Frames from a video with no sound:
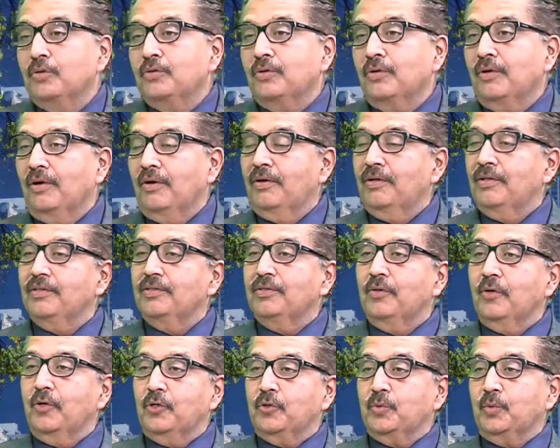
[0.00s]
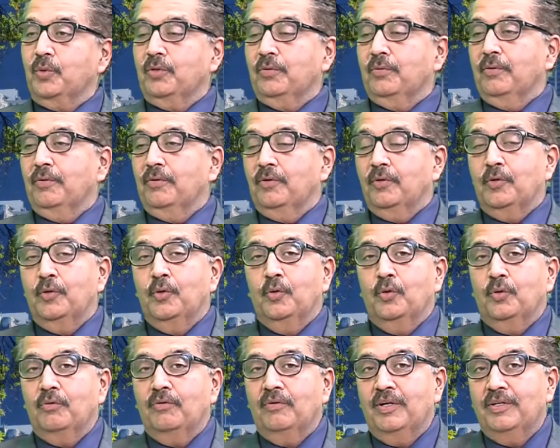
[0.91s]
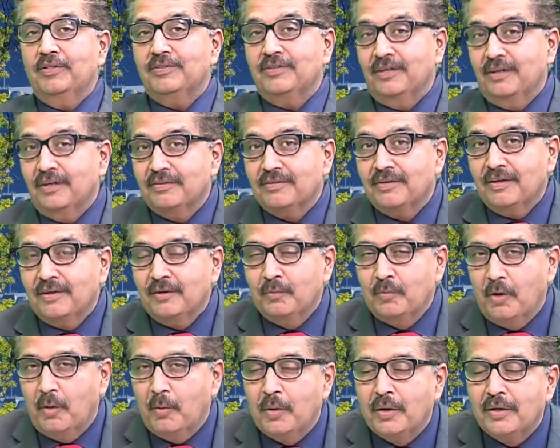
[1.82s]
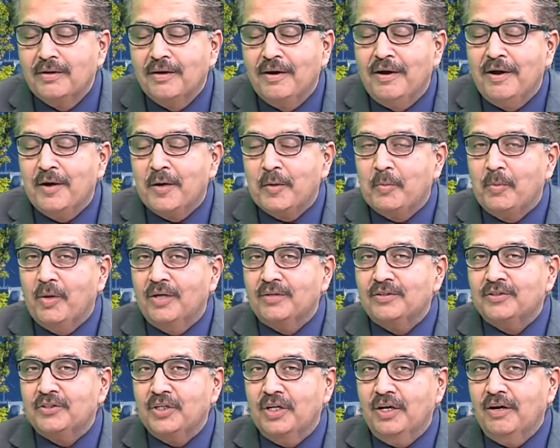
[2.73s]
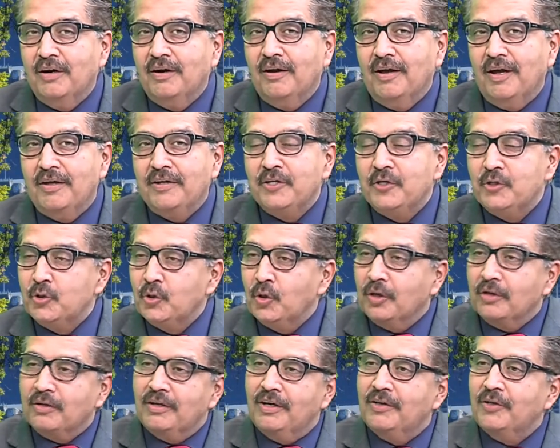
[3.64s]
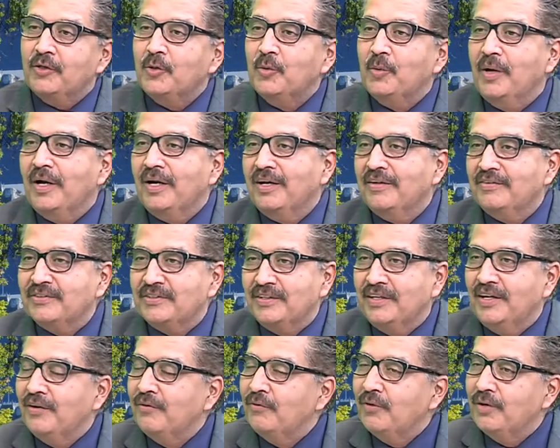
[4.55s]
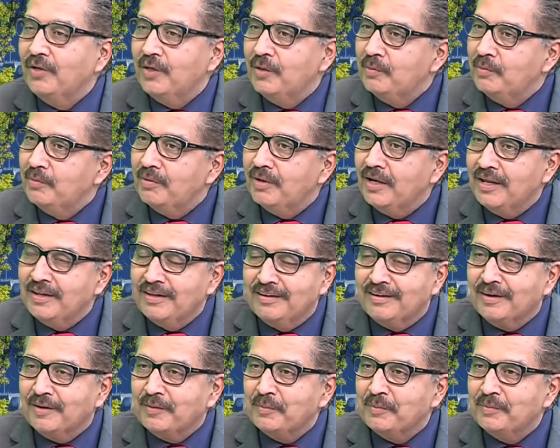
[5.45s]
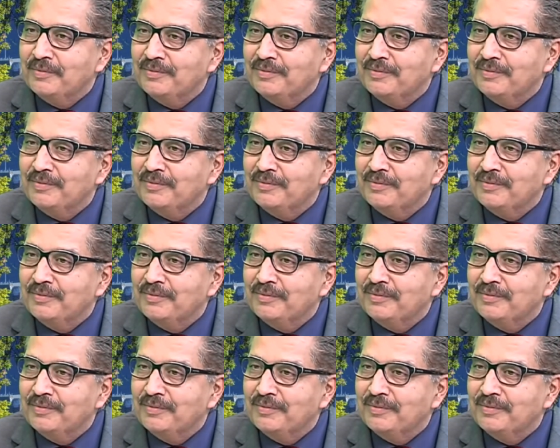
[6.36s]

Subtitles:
so now it is your responsibility, though you look very serious at the moment, but share any joke that you might have shared with him anytime.